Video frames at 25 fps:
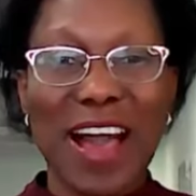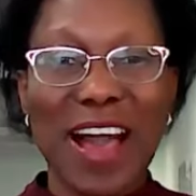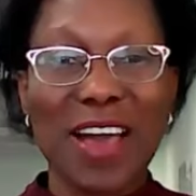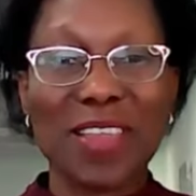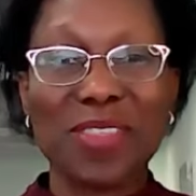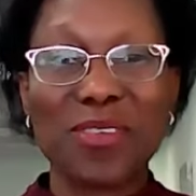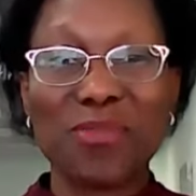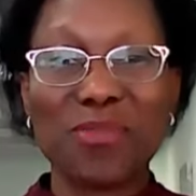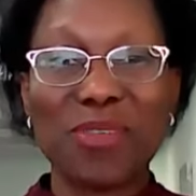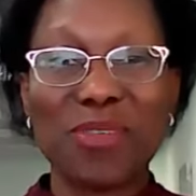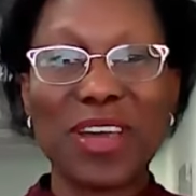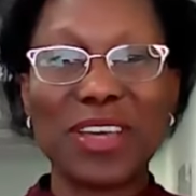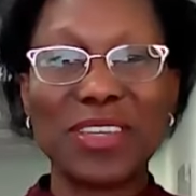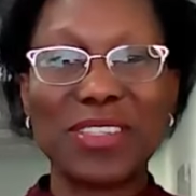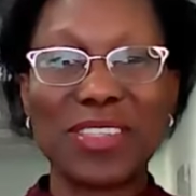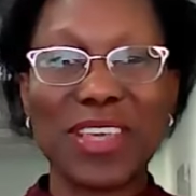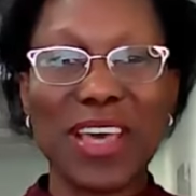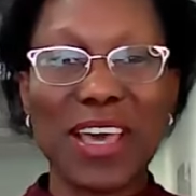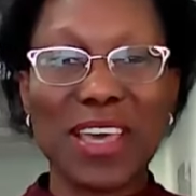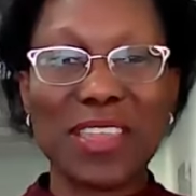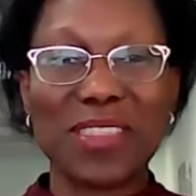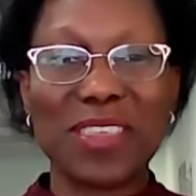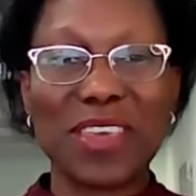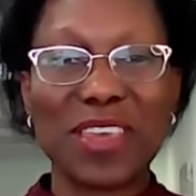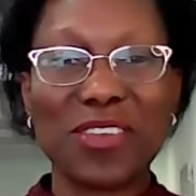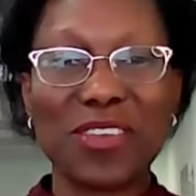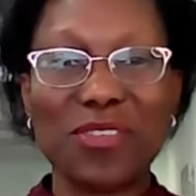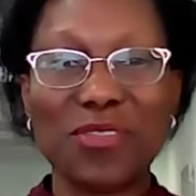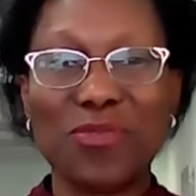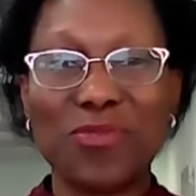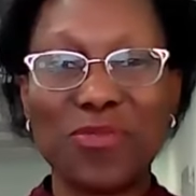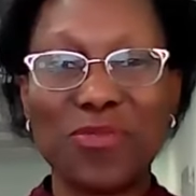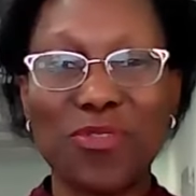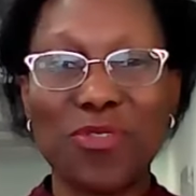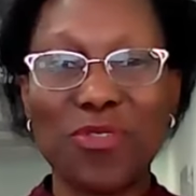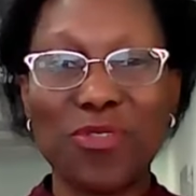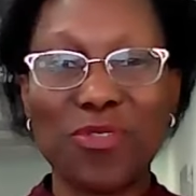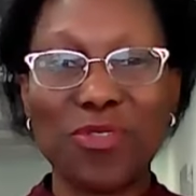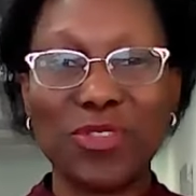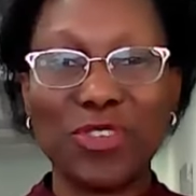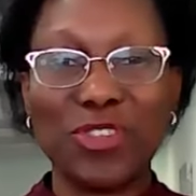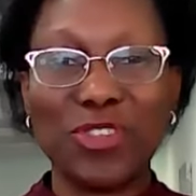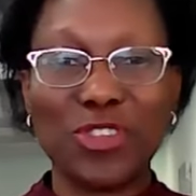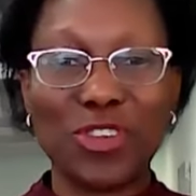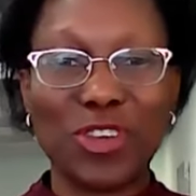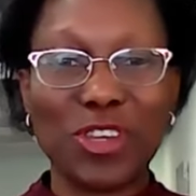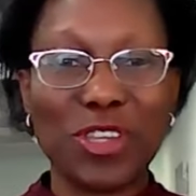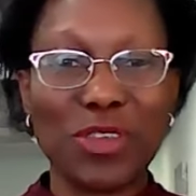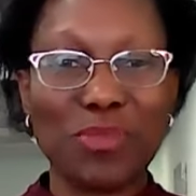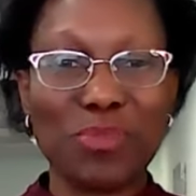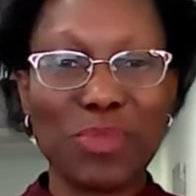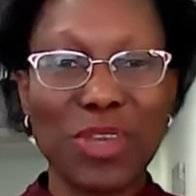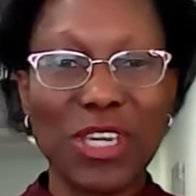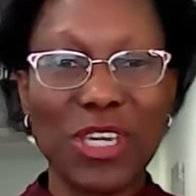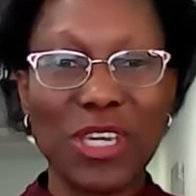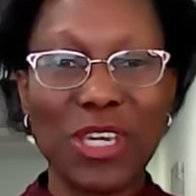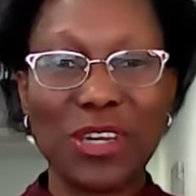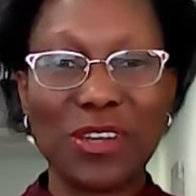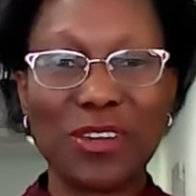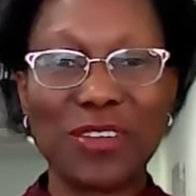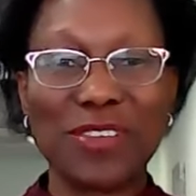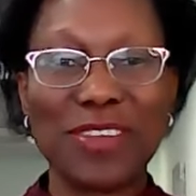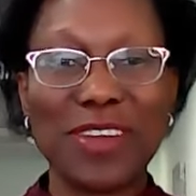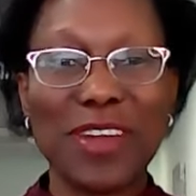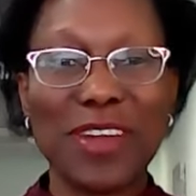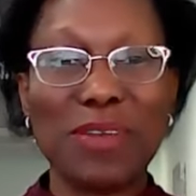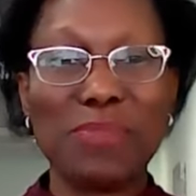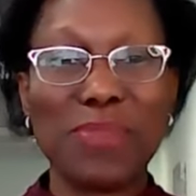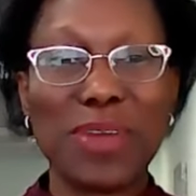Otherwise, I thank you for joining me here.